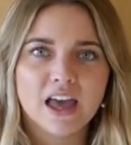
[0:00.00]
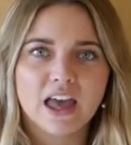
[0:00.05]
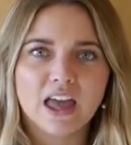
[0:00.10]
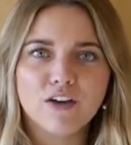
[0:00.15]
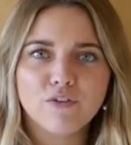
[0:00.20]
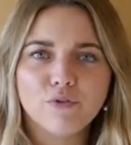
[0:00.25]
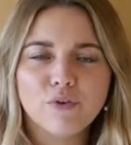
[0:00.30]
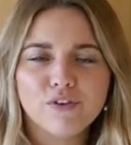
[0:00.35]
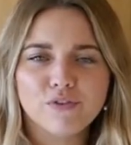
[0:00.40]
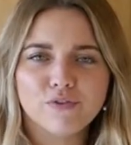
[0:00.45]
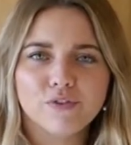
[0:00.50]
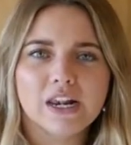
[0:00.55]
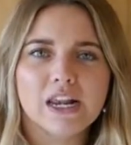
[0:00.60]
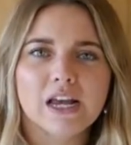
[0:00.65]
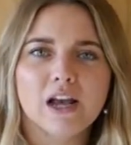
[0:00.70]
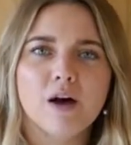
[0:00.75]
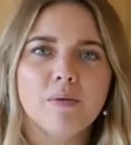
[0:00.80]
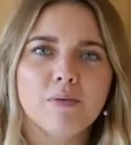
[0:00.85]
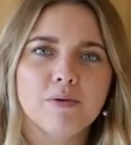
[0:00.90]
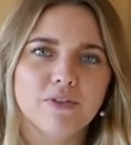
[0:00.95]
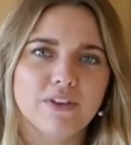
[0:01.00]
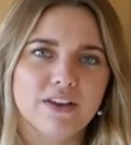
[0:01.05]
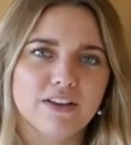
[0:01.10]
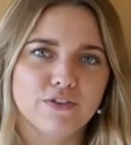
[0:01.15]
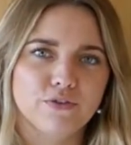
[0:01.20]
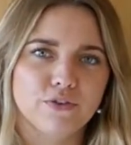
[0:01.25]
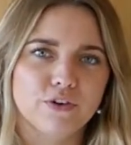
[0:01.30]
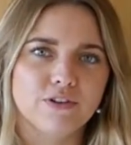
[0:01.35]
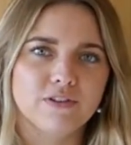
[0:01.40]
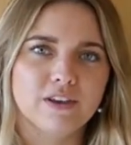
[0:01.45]
If we're filling up on
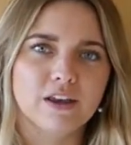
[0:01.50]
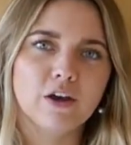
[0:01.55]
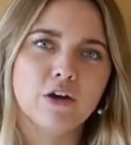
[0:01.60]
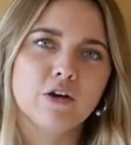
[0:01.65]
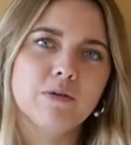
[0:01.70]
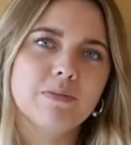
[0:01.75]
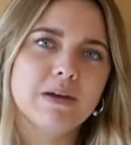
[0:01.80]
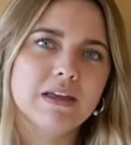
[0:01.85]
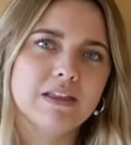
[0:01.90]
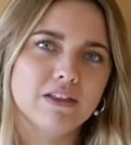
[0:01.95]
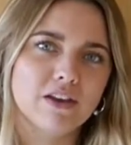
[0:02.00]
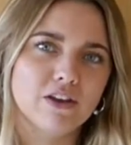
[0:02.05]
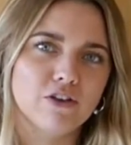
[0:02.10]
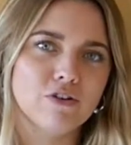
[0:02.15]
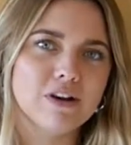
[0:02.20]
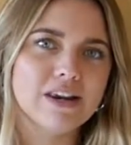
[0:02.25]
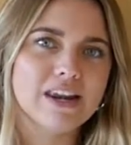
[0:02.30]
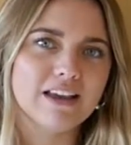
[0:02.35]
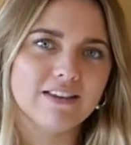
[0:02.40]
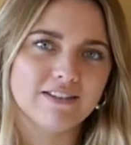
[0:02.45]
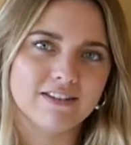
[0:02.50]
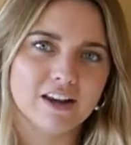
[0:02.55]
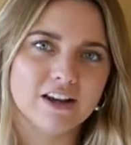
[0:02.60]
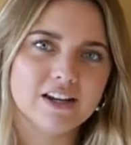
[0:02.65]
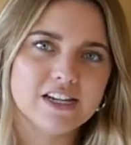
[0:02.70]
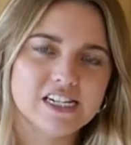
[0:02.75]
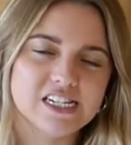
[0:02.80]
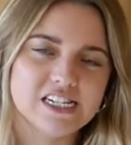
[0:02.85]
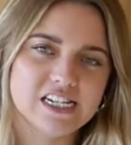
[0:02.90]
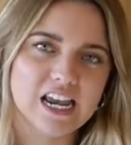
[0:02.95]
these foods, it could mean that you're less
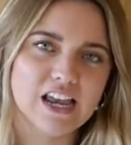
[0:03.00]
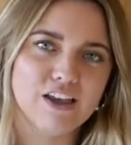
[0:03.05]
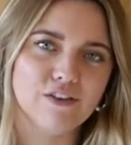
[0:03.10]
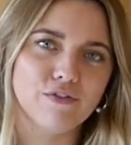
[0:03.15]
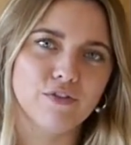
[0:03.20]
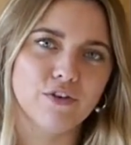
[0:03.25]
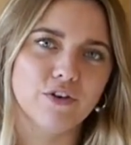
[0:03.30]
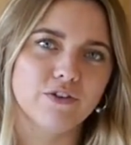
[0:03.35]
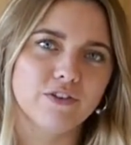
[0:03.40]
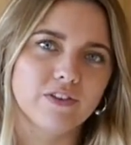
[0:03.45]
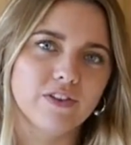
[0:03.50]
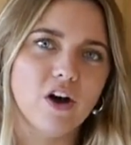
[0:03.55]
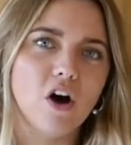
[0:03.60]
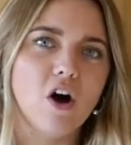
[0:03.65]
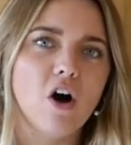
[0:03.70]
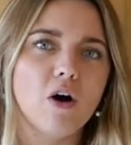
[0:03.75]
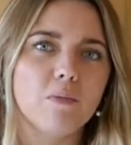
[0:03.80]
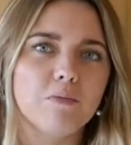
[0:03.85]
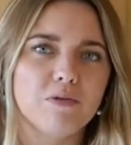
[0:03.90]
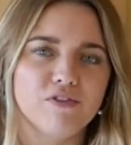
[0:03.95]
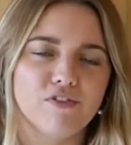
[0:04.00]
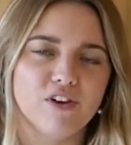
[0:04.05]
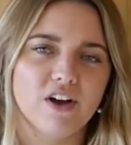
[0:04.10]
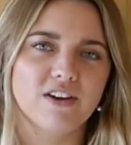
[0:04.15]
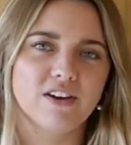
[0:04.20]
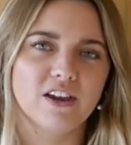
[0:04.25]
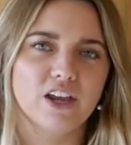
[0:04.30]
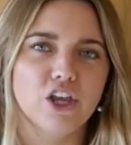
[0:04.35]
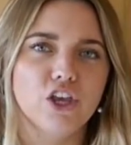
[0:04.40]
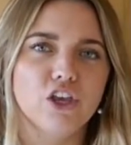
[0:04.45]
likely to eat foods that are
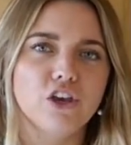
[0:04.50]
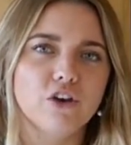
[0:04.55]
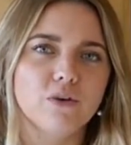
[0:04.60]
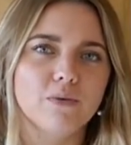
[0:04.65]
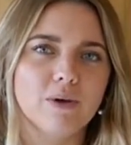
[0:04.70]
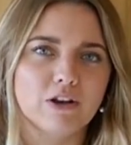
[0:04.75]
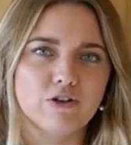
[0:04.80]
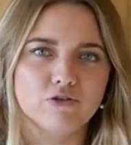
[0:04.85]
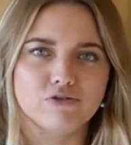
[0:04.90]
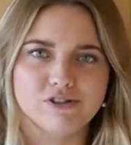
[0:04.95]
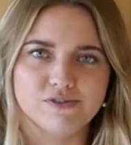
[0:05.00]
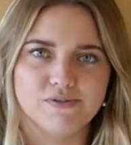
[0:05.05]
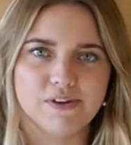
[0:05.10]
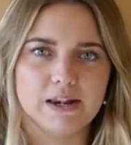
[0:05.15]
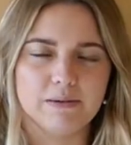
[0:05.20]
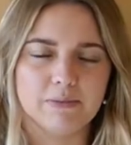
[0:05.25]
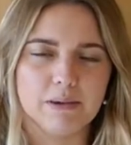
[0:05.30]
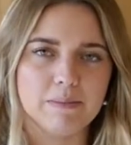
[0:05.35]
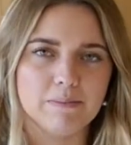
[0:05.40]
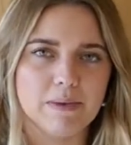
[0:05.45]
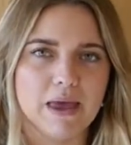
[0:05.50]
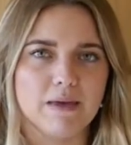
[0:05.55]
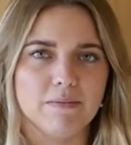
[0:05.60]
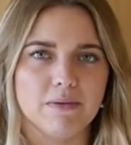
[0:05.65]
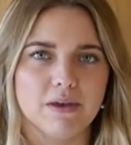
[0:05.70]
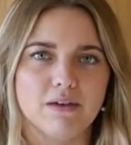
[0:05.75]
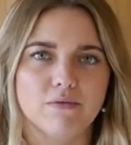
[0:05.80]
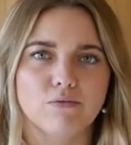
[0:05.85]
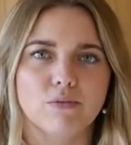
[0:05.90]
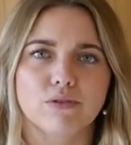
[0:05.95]
providing you and your developing
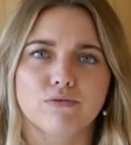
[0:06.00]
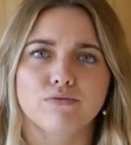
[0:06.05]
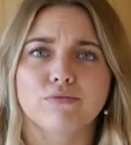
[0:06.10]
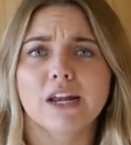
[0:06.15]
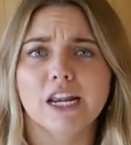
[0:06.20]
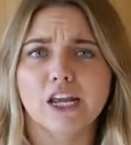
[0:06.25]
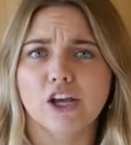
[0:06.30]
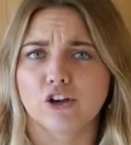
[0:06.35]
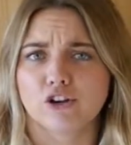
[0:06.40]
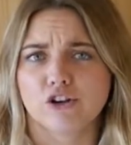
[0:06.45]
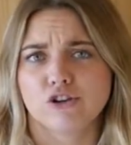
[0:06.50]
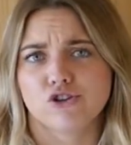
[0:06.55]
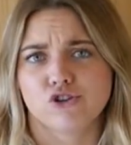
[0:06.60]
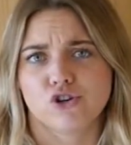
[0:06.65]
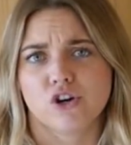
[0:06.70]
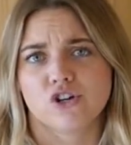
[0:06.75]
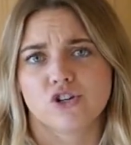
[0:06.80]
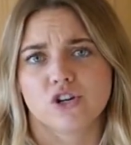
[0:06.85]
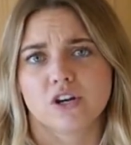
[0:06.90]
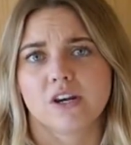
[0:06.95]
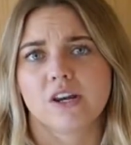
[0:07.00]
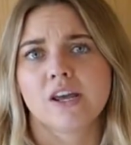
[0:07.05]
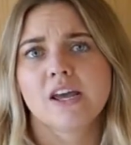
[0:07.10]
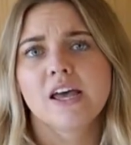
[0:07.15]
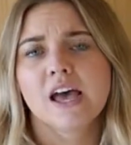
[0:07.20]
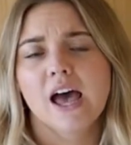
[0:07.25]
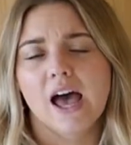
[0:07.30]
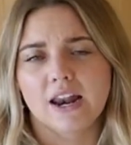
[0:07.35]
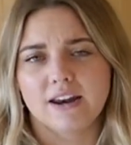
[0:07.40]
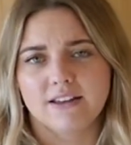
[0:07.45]
baby with really good nutrition
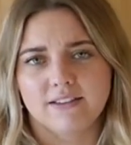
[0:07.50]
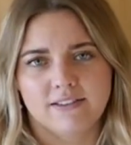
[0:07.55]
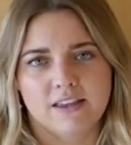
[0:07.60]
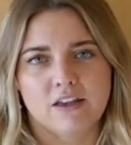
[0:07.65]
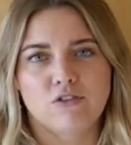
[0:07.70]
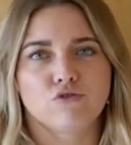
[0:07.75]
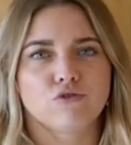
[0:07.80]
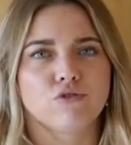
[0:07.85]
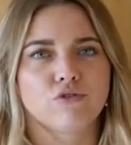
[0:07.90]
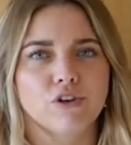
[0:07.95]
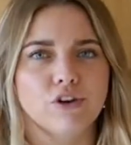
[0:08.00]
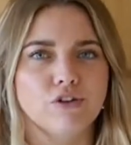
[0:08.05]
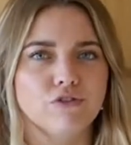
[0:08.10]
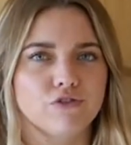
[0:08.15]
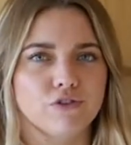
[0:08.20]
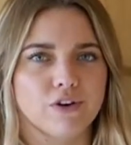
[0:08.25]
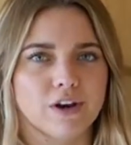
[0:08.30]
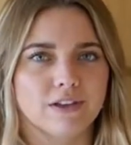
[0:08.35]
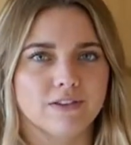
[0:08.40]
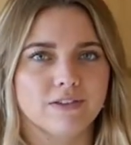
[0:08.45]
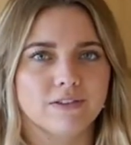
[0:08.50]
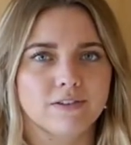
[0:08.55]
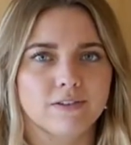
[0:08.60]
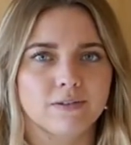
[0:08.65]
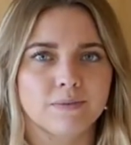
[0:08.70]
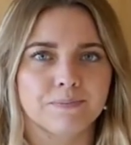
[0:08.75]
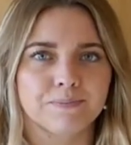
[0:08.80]
and essential nutrients.